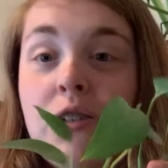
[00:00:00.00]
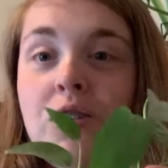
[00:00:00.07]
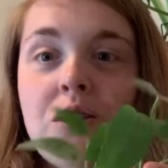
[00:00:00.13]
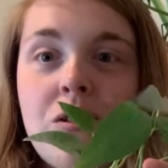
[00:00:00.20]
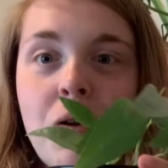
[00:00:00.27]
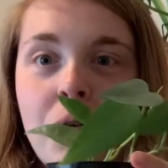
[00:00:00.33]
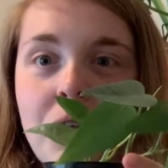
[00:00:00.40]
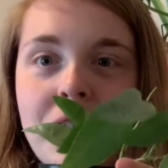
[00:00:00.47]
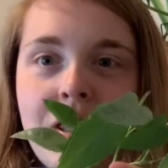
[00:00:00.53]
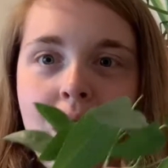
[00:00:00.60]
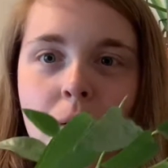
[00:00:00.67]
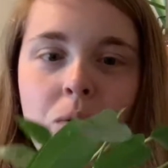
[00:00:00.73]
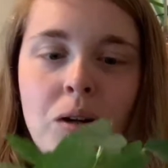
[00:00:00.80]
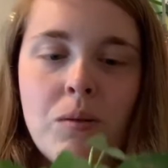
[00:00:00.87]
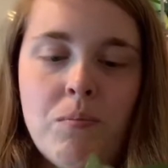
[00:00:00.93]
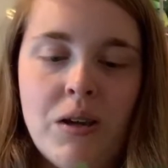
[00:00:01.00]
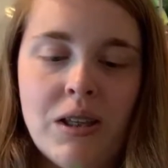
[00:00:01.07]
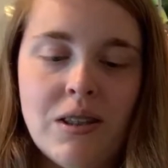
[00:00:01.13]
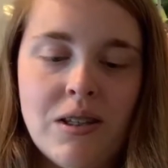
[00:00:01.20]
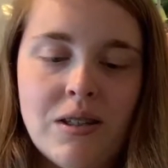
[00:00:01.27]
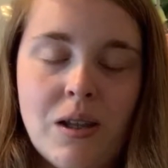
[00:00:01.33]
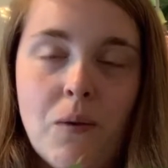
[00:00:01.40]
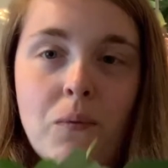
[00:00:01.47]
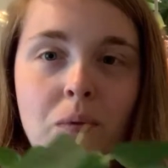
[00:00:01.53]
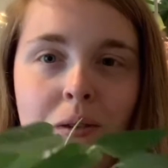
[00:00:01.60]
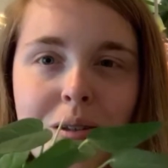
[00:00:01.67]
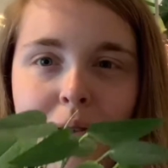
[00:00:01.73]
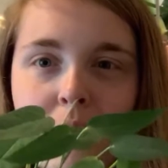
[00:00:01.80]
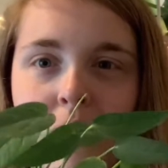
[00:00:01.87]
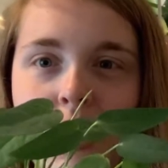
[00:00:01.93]
just noticed that when I picked this up for
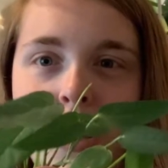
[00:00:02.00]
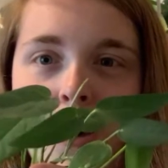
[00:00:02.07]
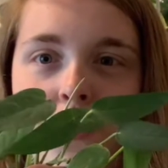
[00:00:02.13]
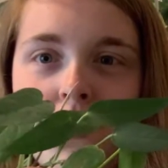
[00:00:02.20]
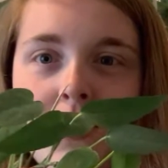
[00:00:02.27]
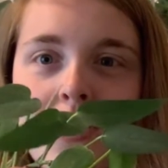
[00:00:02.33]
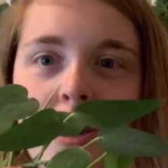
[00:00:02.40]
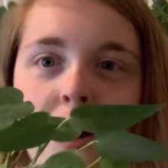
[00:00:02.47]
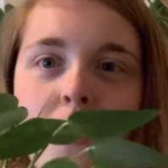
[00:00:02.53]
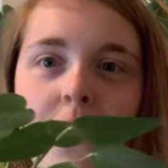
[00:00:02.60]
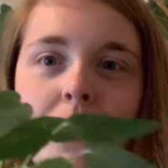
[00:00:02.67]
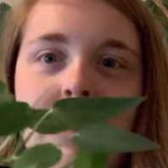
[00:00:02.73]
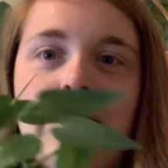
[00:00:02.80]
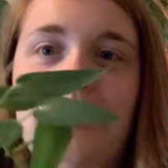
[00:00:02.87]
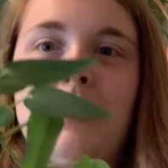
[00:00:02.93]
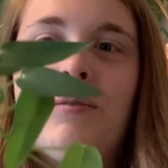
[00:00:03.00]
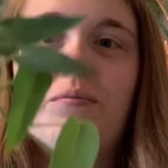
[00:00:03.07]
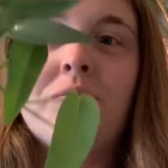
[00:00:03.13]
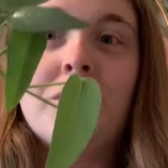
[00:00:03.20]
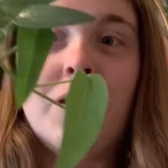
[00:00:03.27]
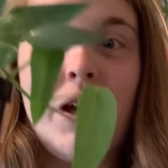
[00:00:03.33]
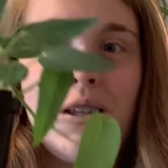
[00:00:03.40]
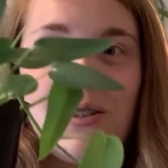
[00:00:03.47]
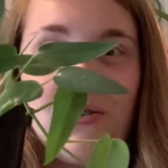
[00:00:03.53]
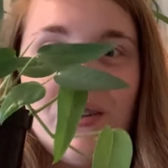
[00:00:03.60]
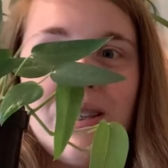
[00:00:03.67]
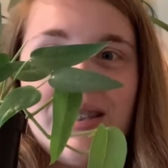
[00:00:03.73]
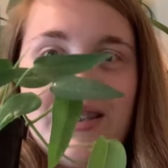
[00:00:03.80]
this video. So as you can